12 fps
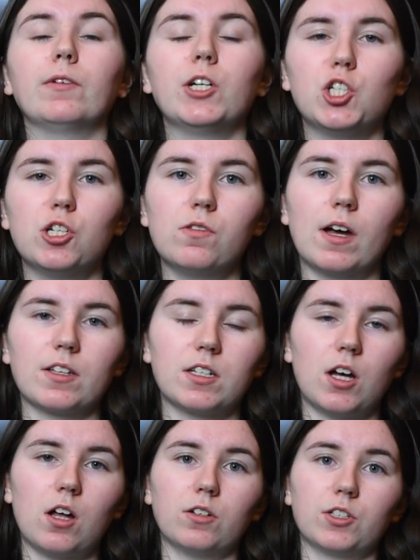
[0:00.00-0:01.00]
we reach
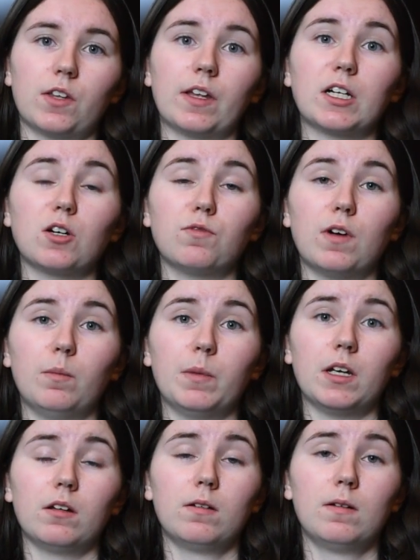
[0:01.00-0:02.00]
$2,000 on that
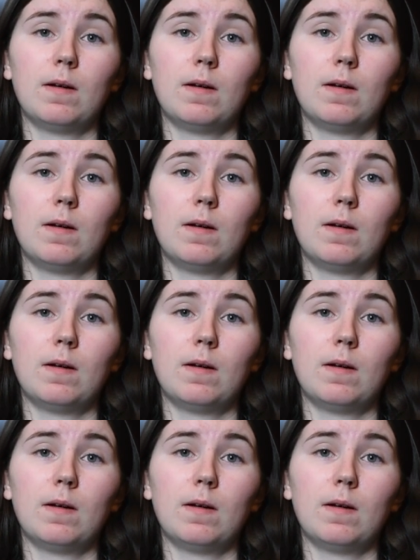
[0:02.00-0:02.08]
GoFundMe.